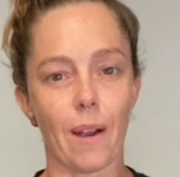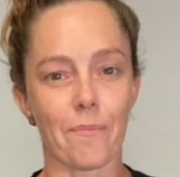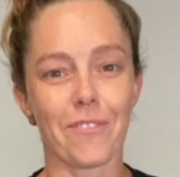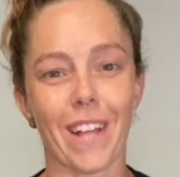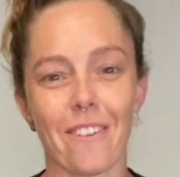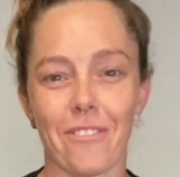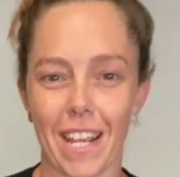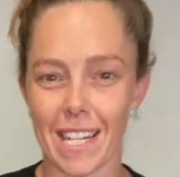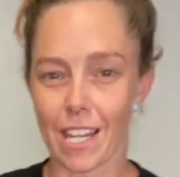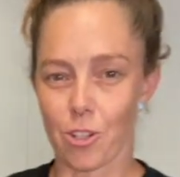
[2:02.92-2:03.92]
flat feet
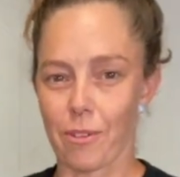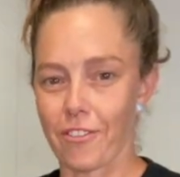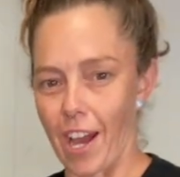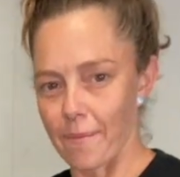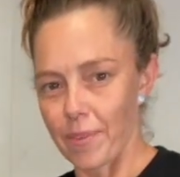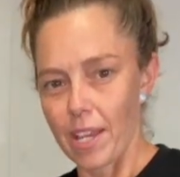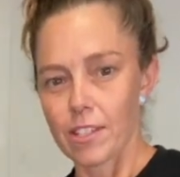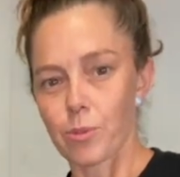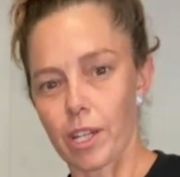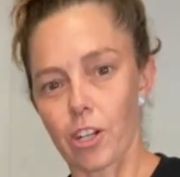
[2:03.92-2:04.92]
and you'll be fine. So
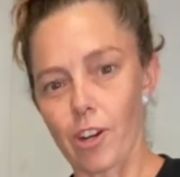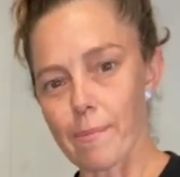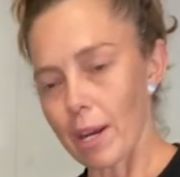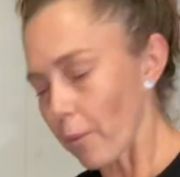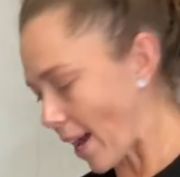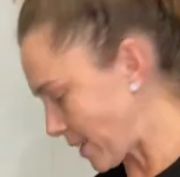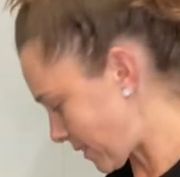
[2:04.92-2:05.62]
we're going to grab our weight,